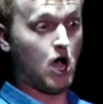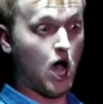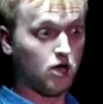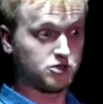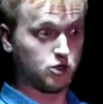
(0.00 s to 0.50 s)

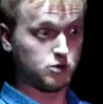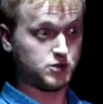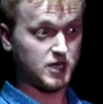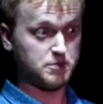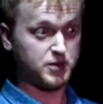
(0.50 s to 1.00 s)
I'll do
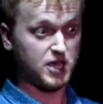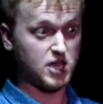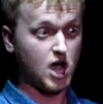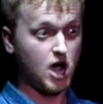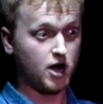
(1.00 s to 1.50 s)

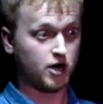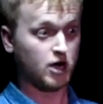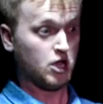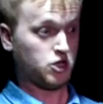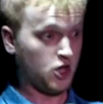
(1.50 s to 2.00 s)
CPR.
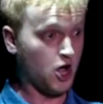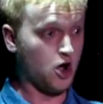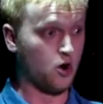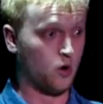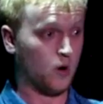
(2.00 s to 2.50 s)

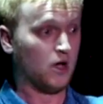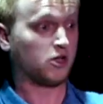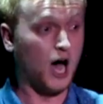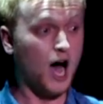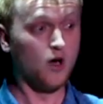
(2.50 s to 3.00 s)
You
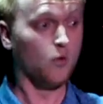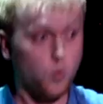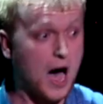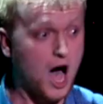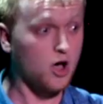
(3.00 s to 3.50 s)
call
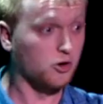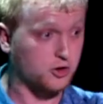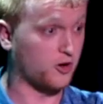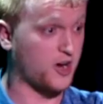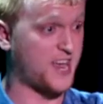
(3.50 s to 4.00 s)

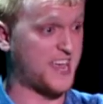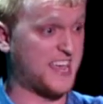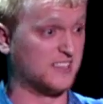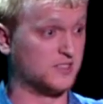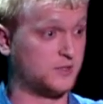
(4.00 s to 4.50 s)

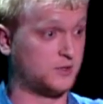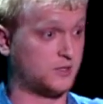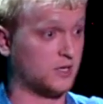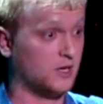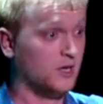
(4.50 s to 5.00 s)

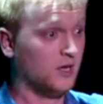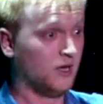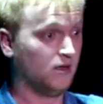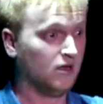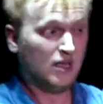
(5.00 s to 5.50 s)
Walgreens.
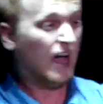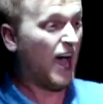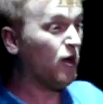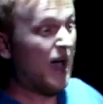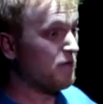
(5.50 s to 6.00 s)

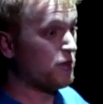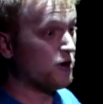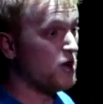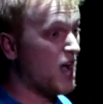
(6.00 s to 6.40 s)
I don't have their